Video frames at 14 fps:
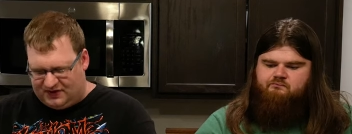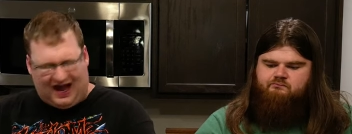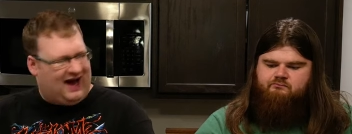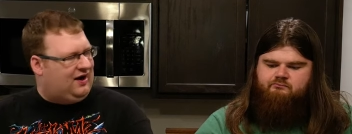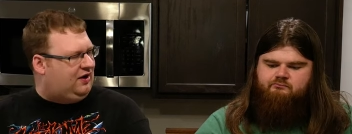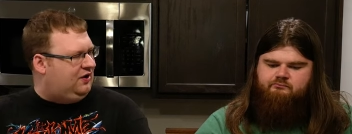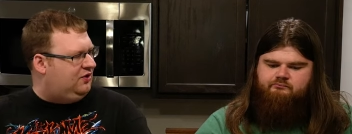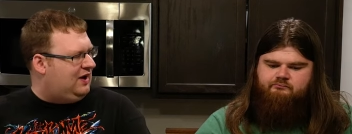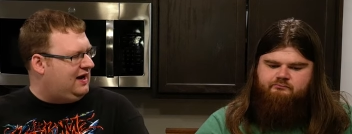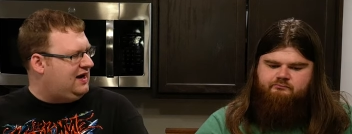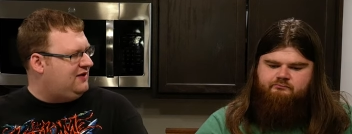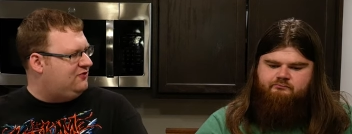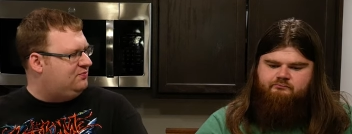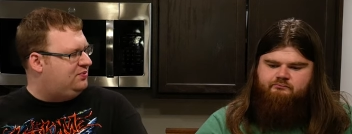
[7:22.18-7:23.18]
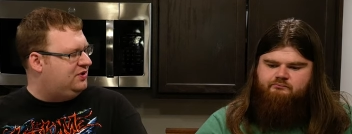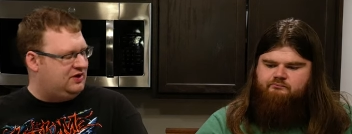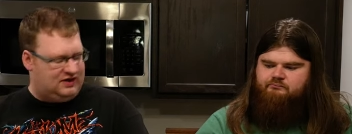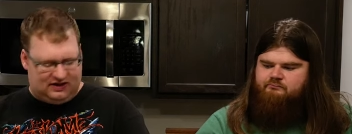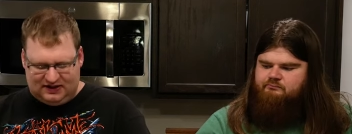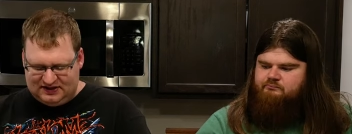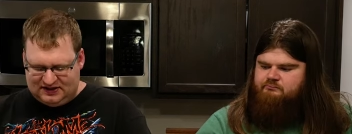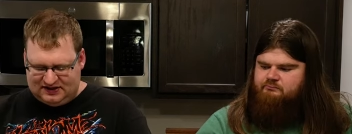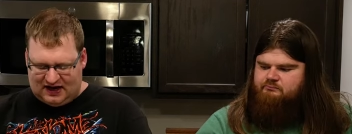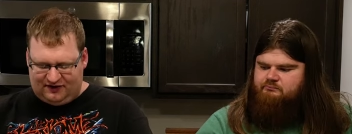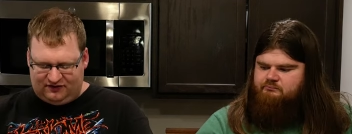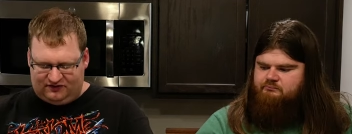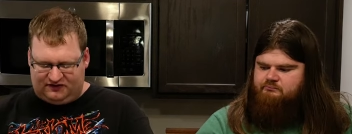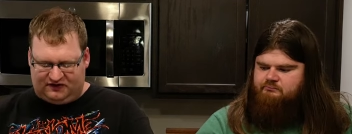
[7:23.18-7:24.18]
Speaker 1: I don't know. I didn't even put. This is
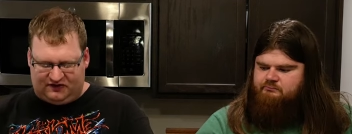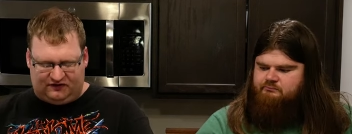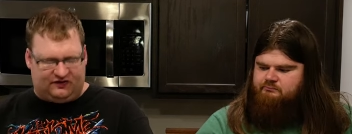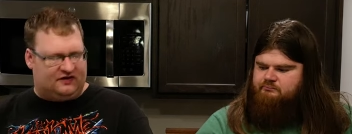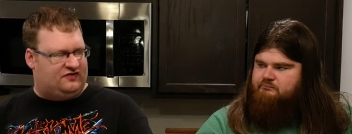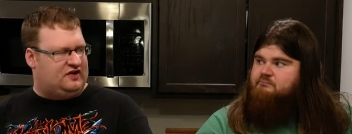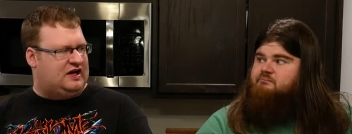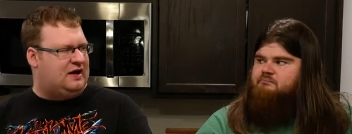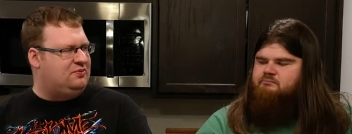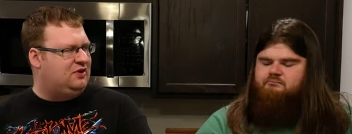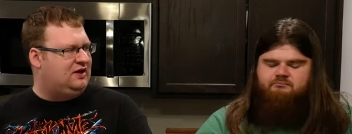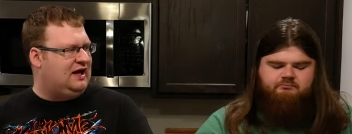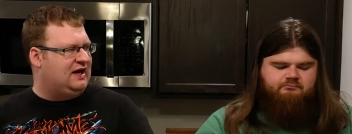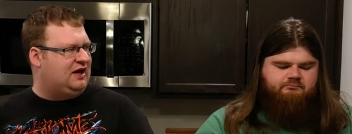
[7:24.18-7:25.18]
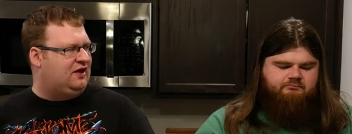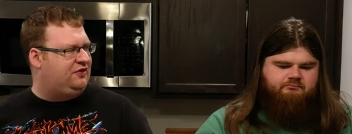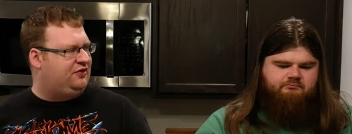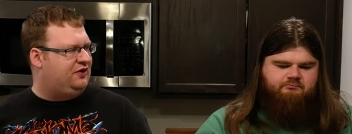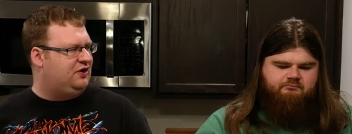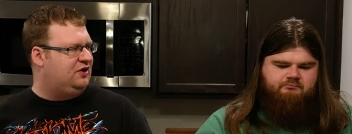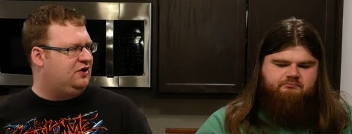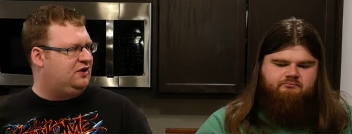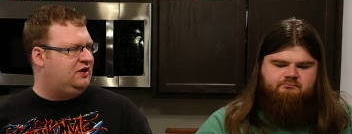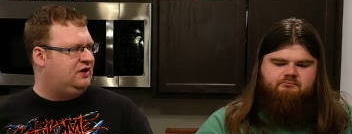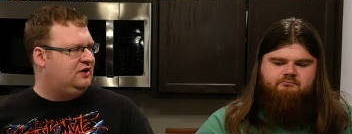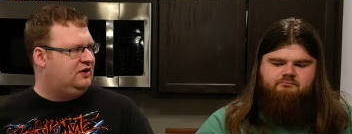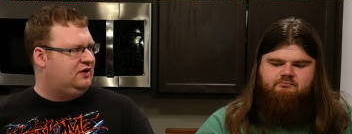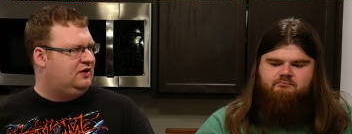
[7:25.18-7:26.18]
not even 50/50. I put like a
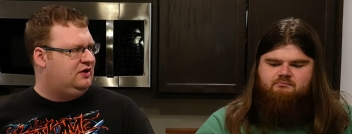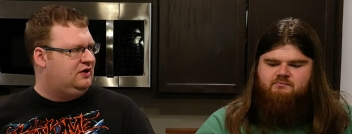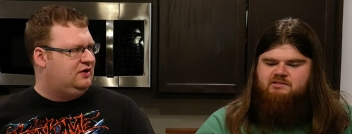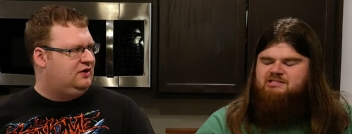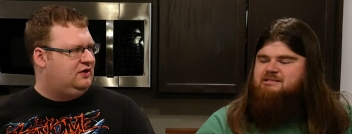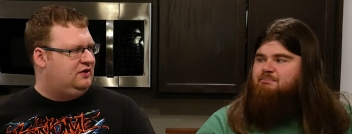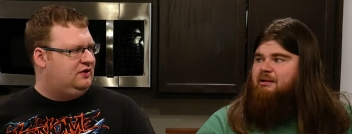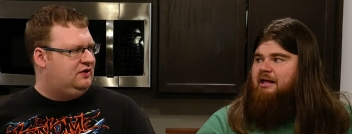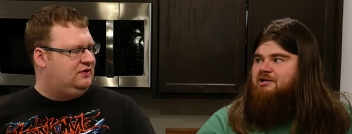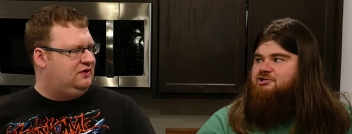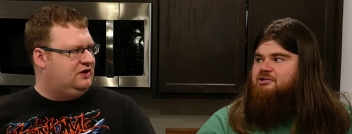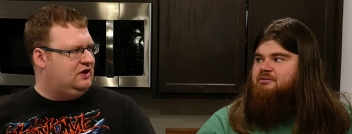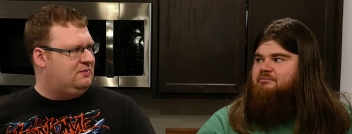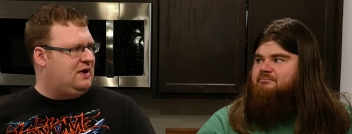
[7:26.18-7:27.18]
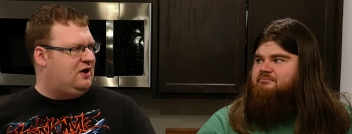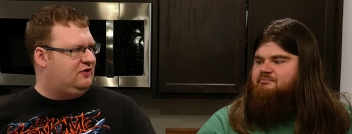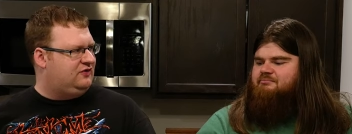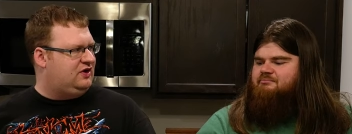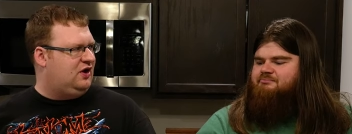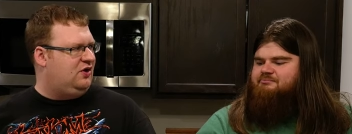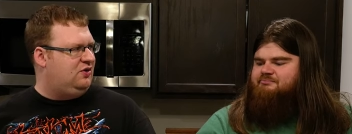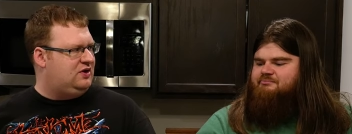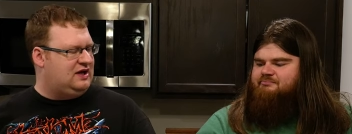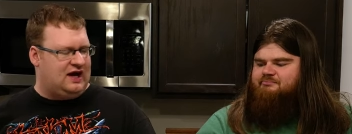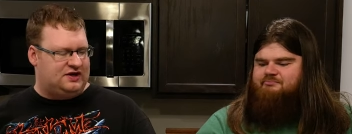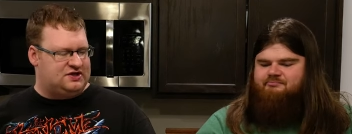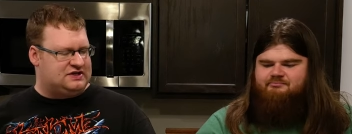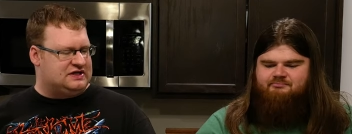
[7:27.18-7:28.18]
third splash. The amount of Coke,
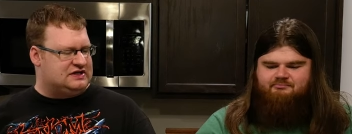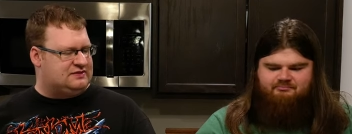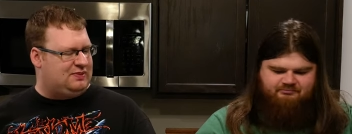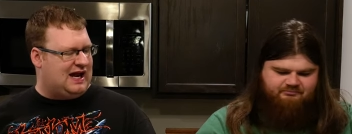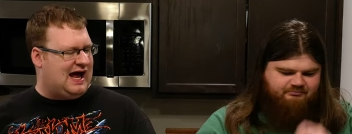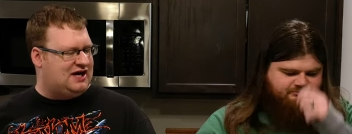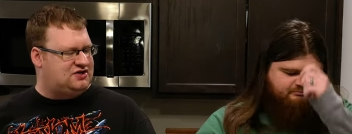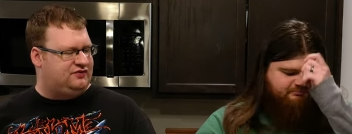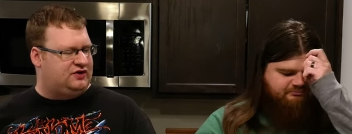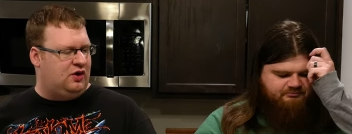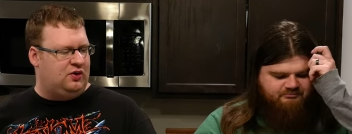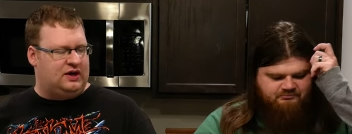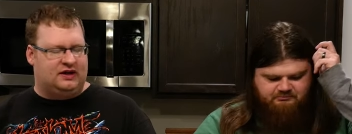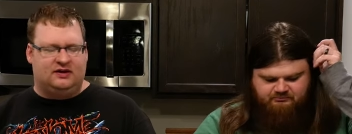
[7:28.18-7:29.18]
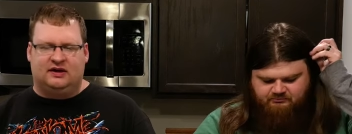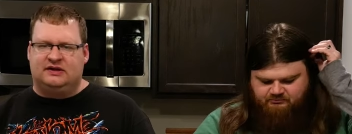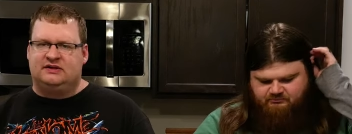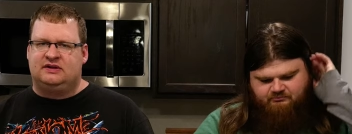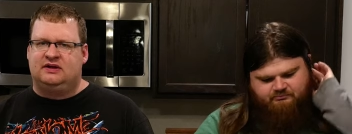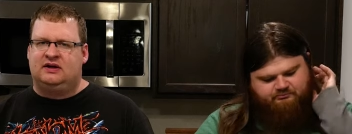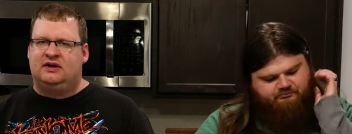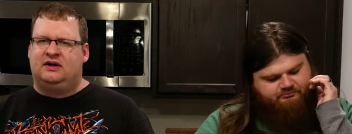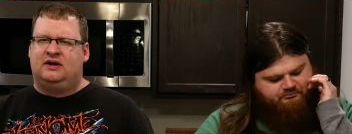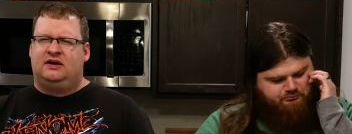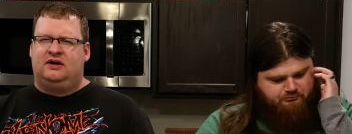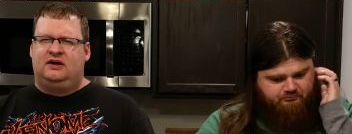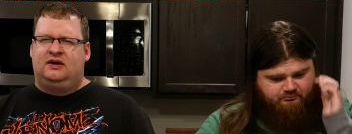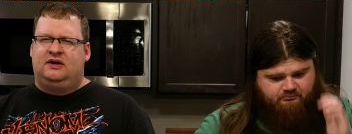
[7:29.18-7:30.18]
yeah, just a splash of Coke in this.
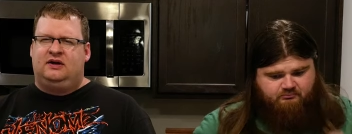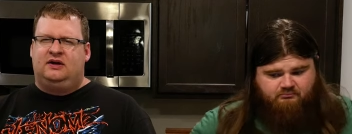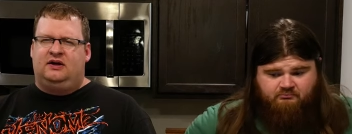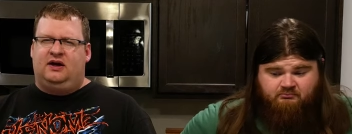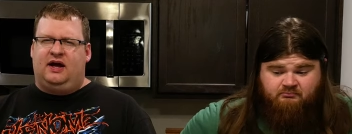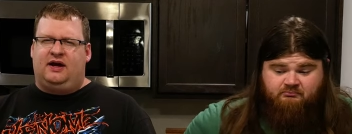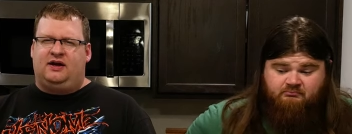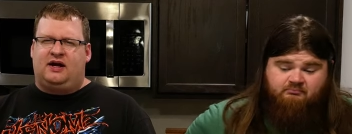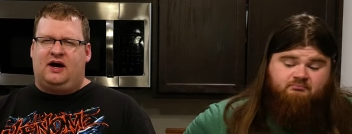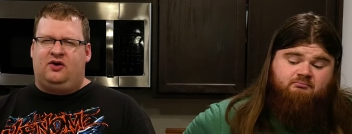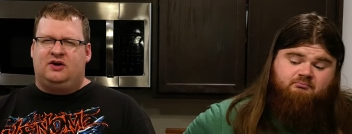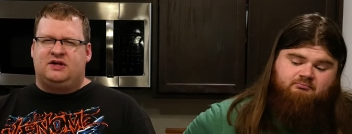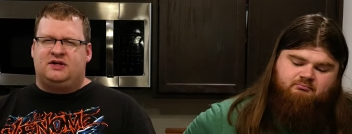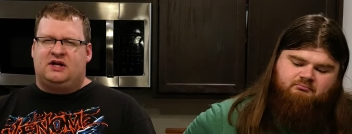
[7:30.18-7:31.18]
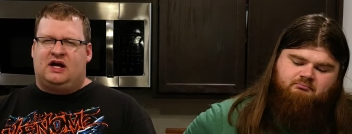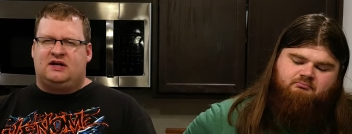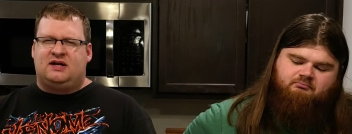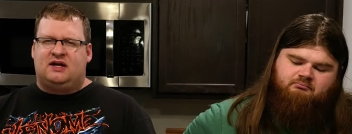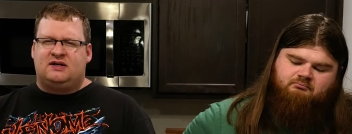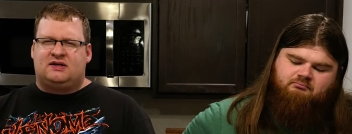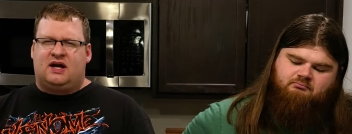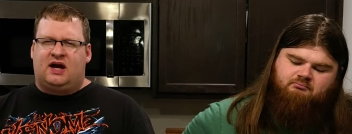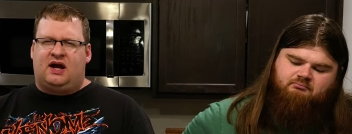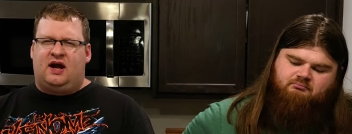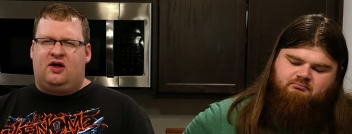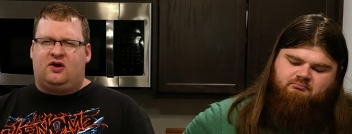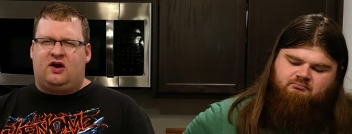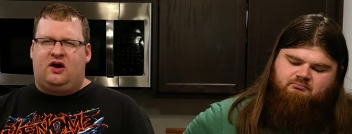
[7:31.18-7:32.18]
And now it does not taste like
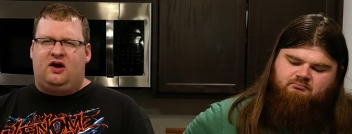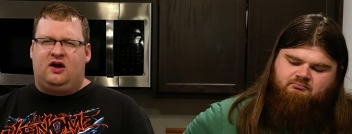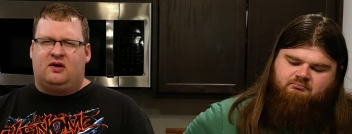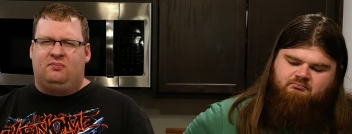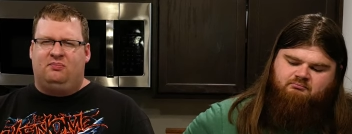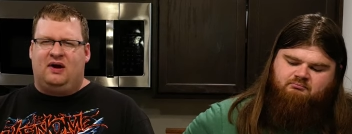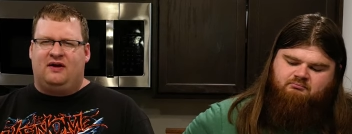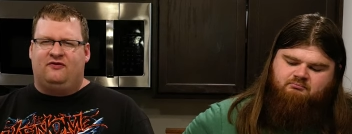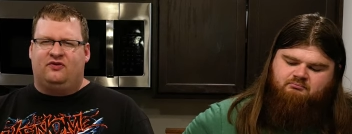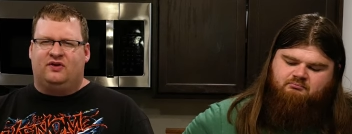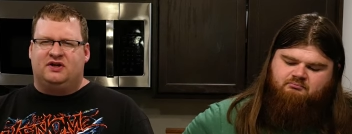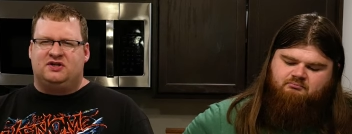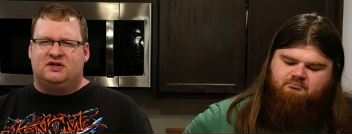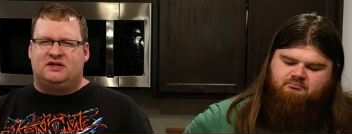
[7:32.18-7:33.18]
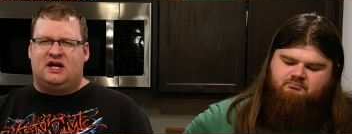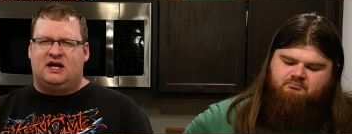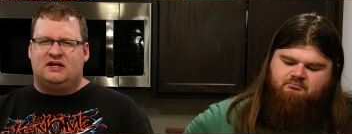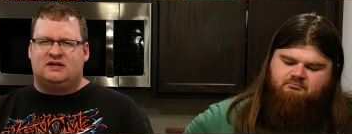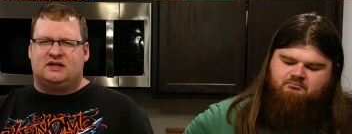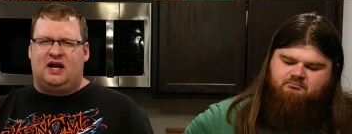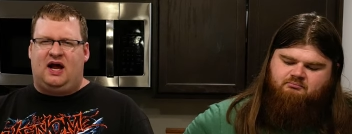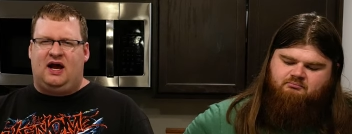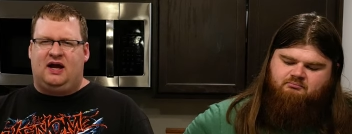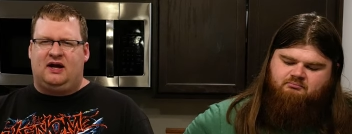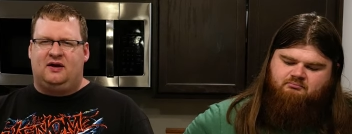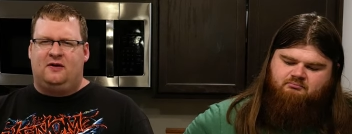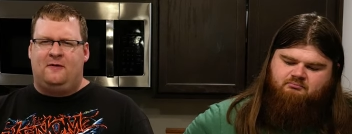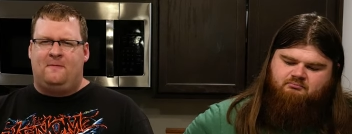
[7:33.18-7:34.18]
an alcoholic beverage. It tastes
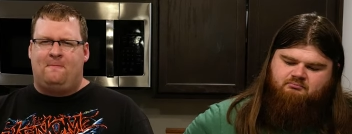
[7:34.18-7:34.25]
like.